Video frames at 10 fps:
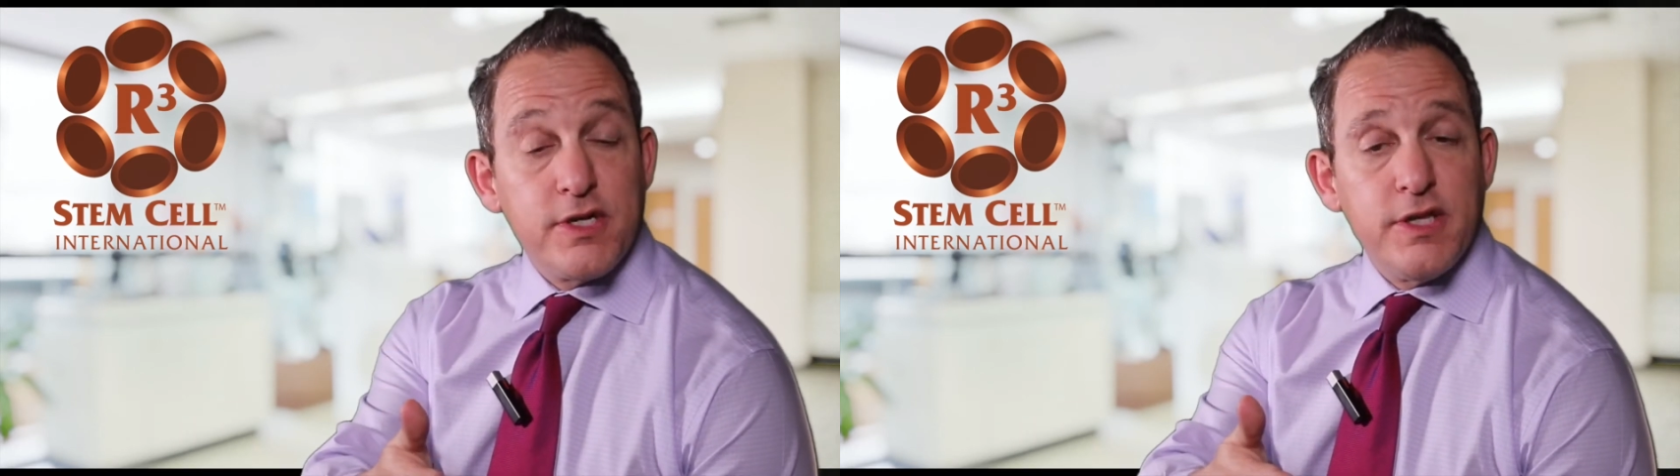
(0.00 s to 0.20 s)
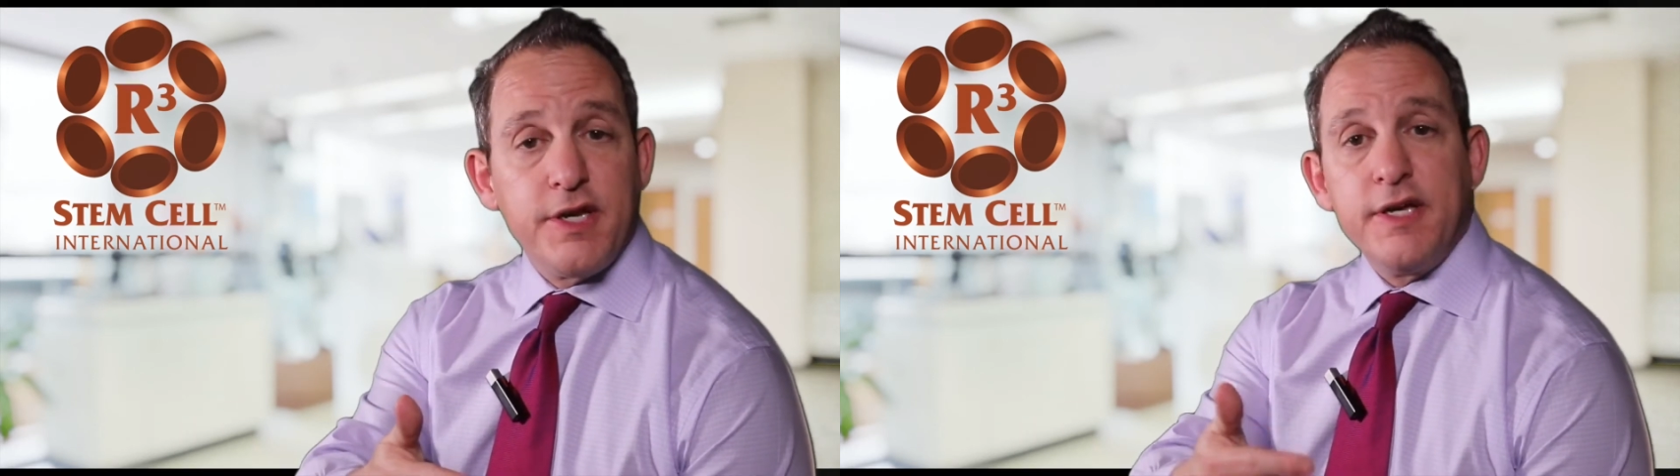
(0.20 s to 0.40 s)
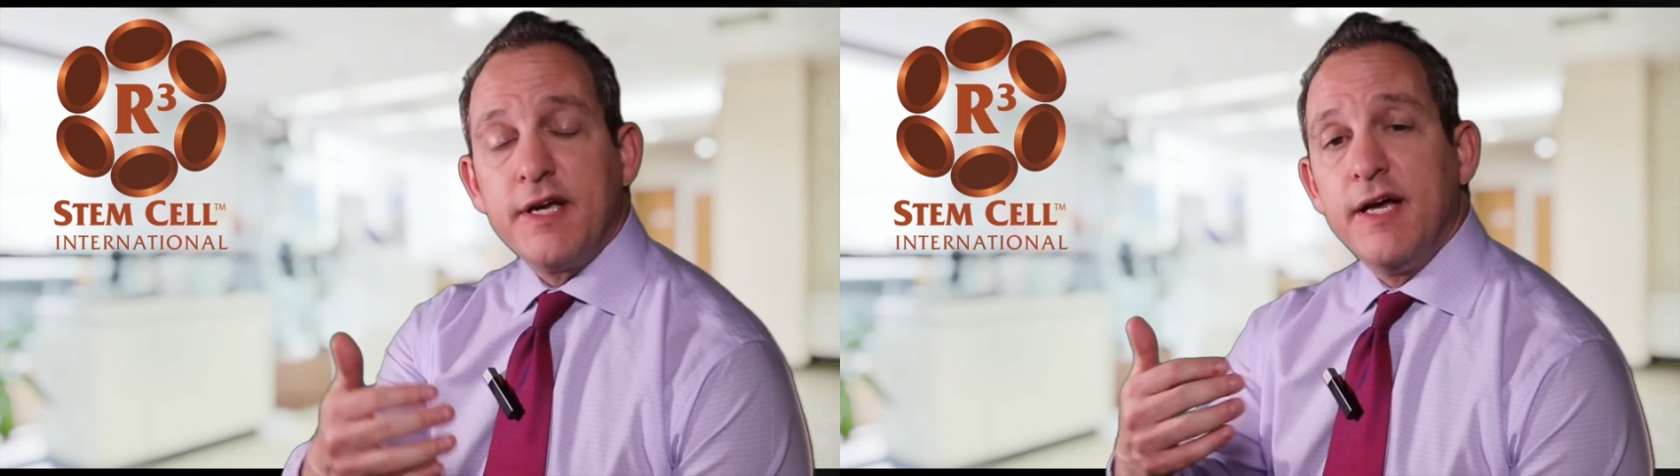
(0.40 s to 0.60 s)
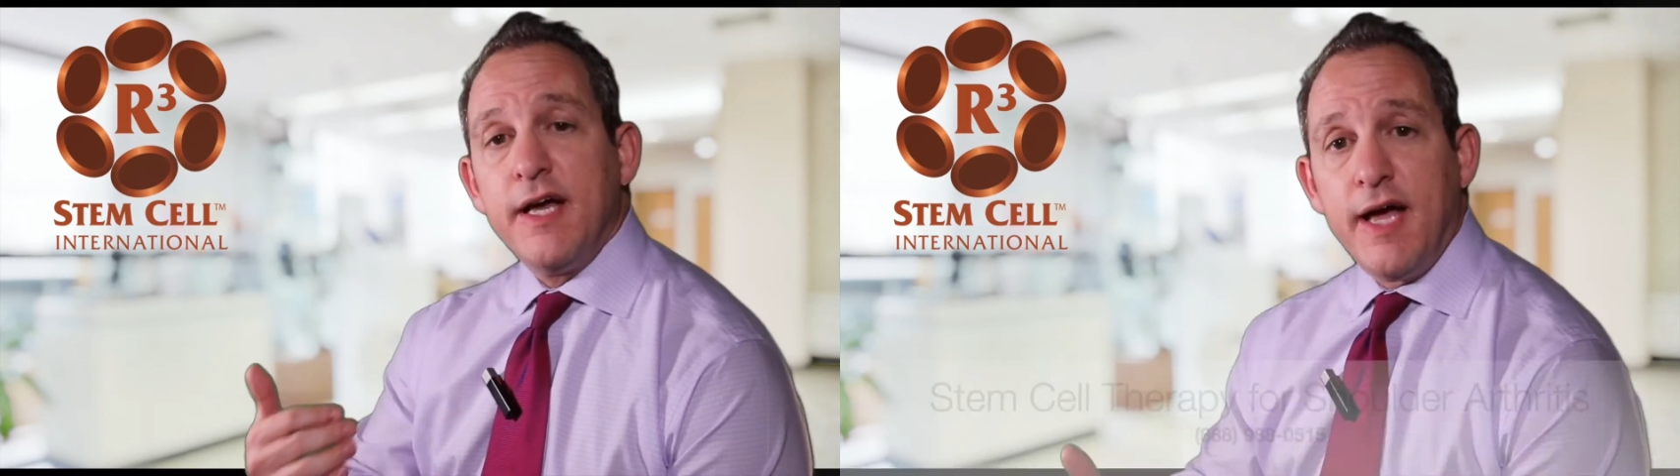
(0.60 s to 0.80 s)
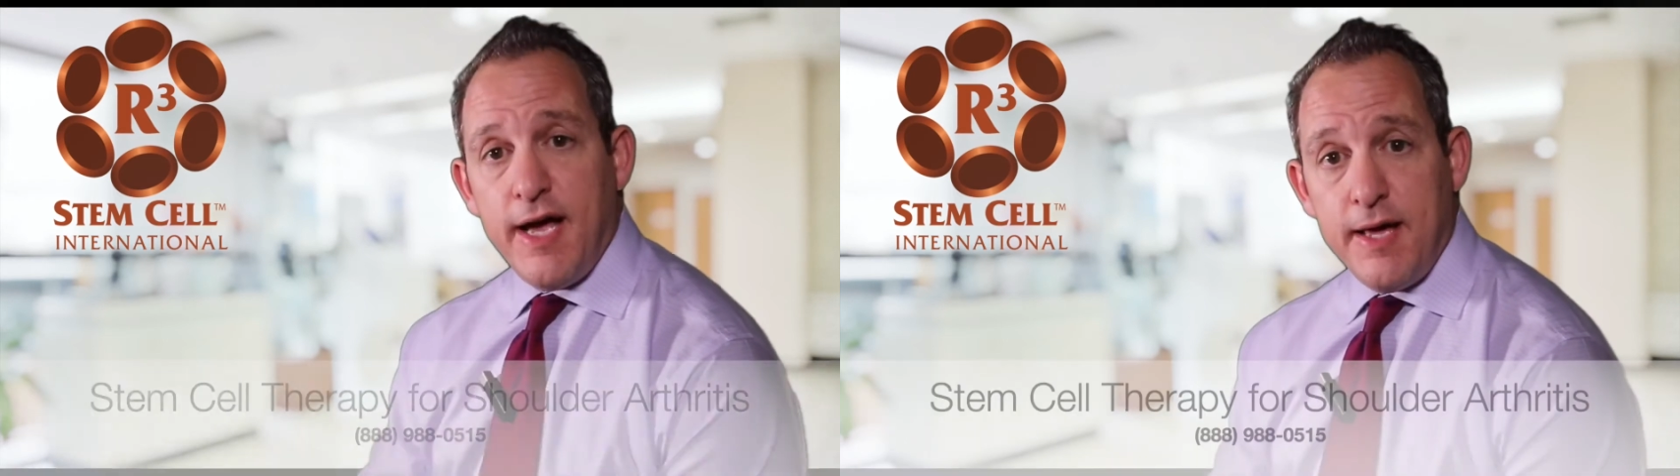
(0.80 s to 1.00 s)
clinic
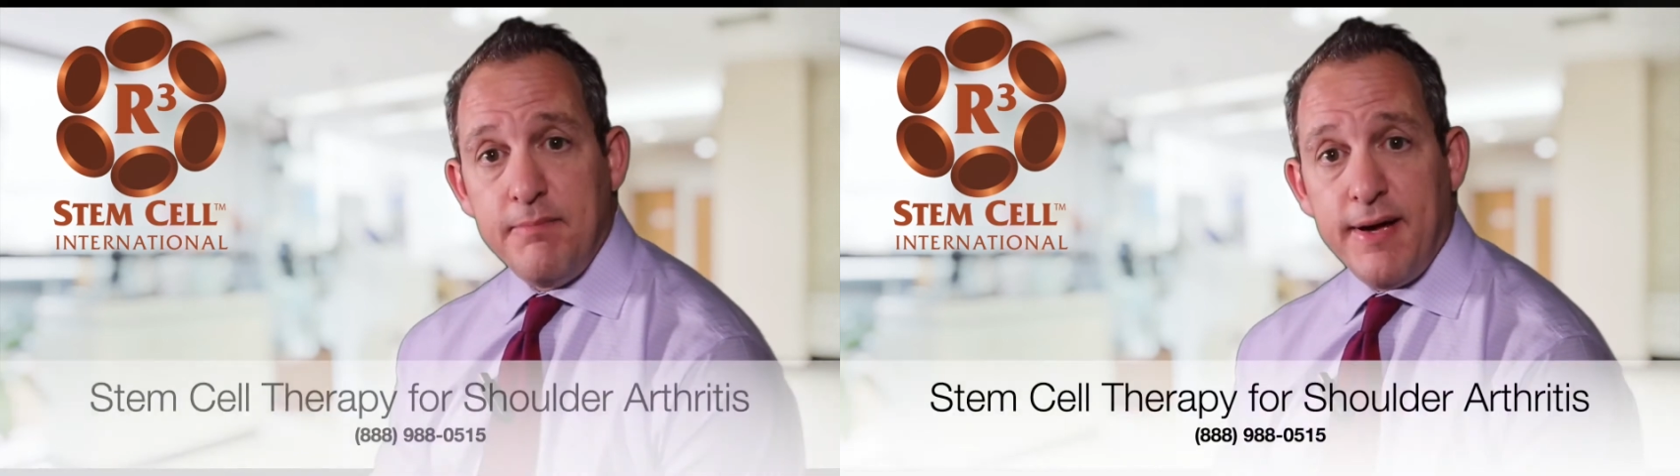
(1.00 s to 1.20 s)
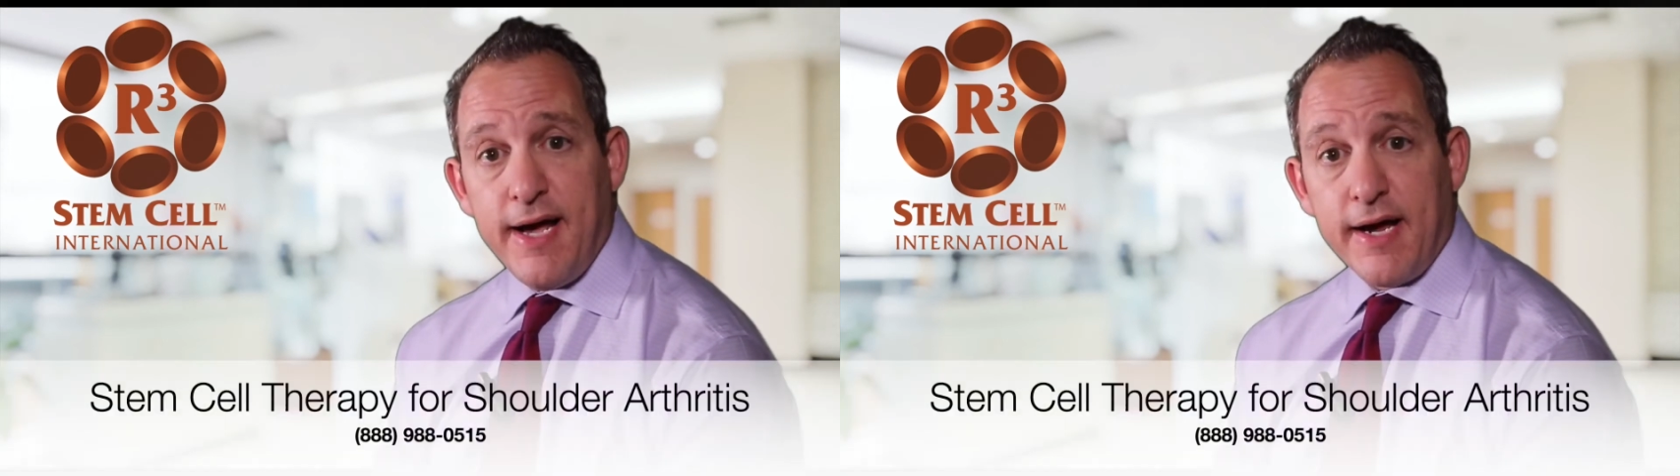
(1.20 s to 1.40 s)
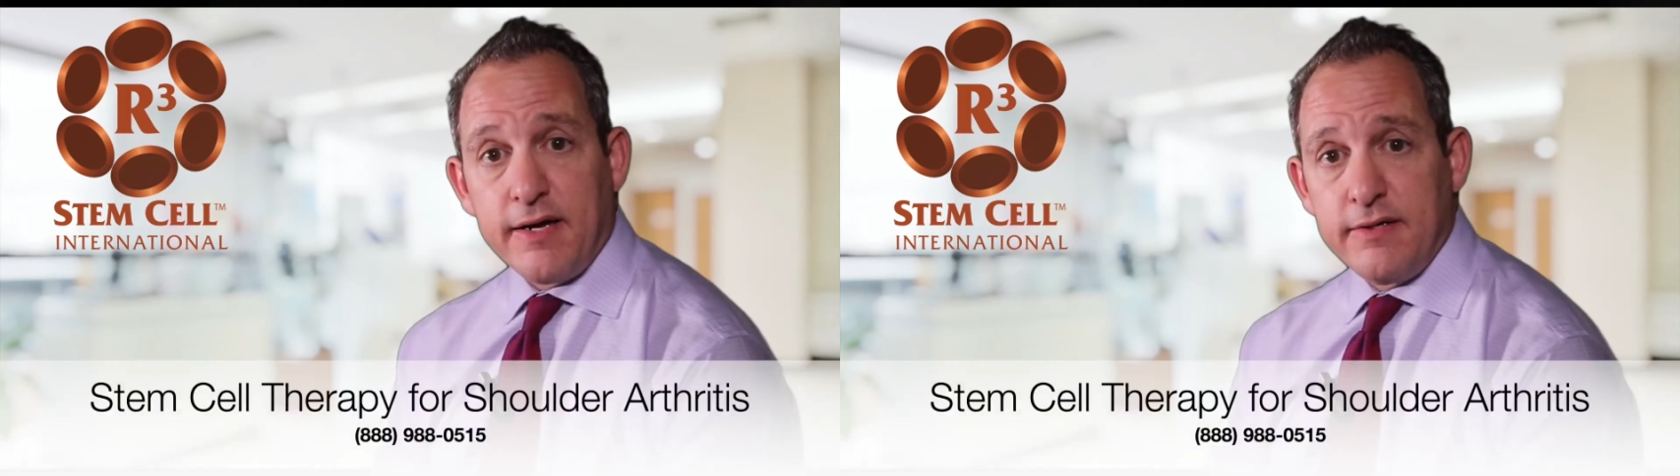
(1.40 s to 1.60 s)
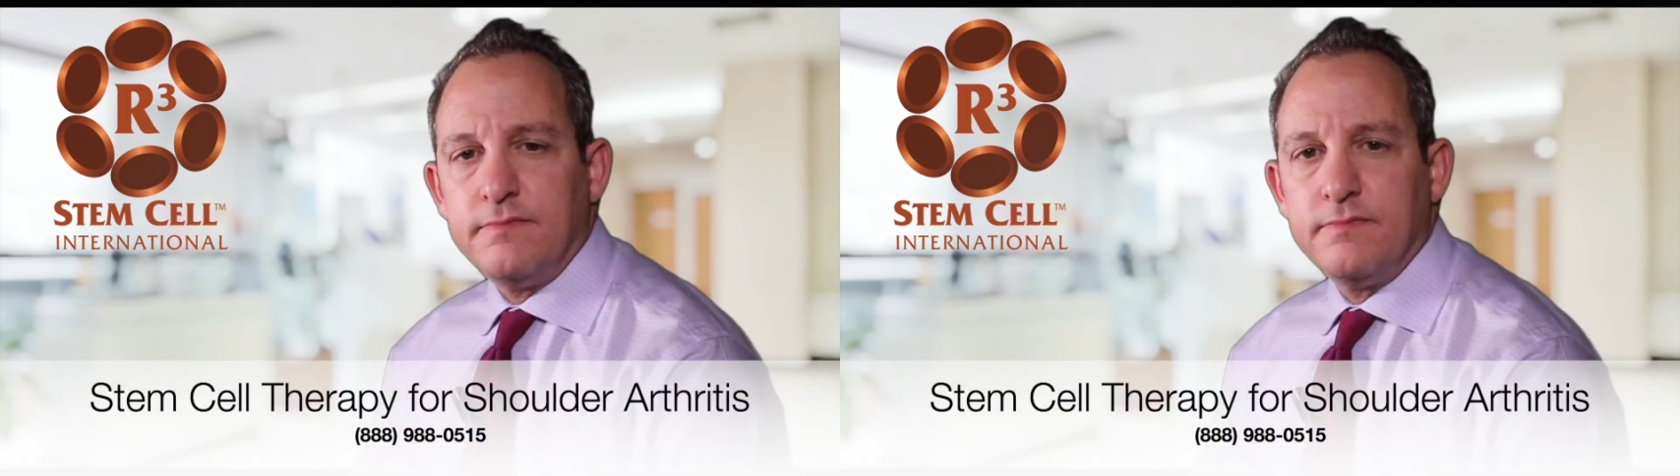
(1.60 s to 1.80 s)
and back.